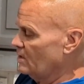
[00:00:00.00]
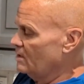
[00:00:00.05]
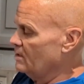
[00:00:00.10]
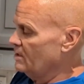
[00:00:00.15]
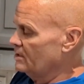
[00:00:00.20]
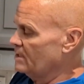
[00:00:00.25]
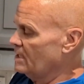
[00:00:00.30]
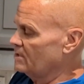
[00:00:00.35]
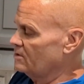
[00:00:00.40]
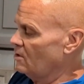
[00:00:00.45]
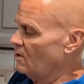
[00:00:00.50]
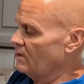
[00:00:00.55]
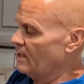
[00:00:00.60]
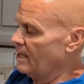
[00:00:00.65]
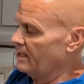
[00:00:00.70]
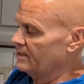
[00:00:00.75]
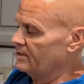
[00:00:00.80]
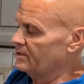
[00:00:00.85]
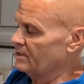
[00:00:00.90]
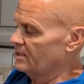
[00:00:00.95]
this has all
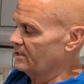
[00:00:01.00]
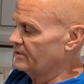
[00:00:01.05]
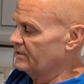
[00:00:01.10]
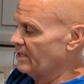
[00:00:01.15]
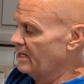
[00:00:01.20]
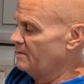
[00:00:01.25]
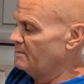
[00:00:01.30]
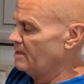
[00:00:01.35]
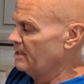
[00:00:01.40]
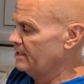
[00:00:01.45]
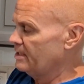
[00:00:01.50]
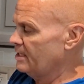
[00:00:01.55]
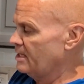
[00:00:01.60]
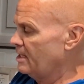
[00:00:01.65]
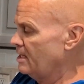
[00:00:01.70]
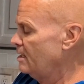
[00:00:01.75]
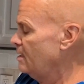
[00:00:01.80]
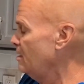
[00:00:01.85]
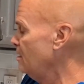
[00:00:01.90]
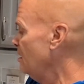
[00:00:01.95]
that sediment in it,